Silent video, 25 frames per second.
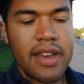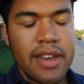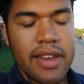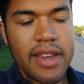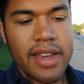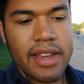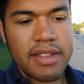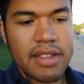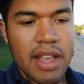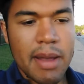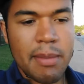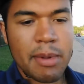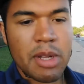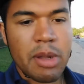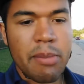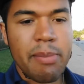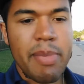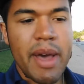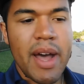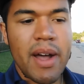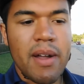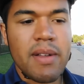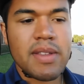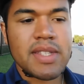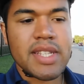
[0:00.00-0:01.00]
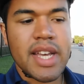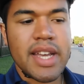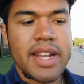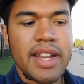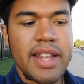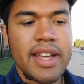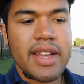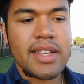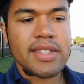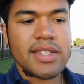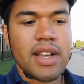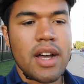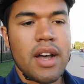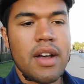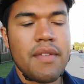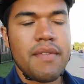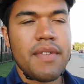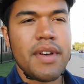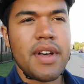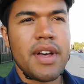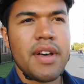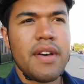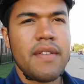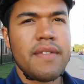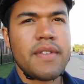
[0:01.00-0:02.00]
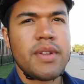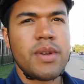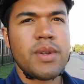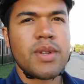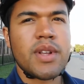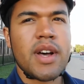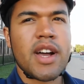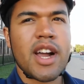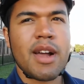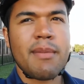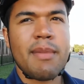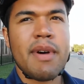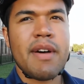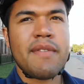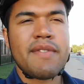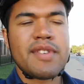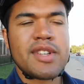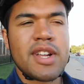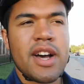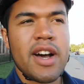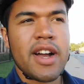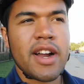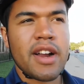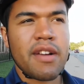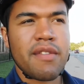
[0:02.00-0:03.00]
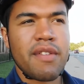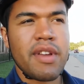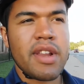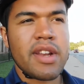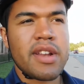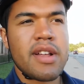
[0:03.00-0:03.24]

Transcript: he's able to bounce ideas off of to talk about photography,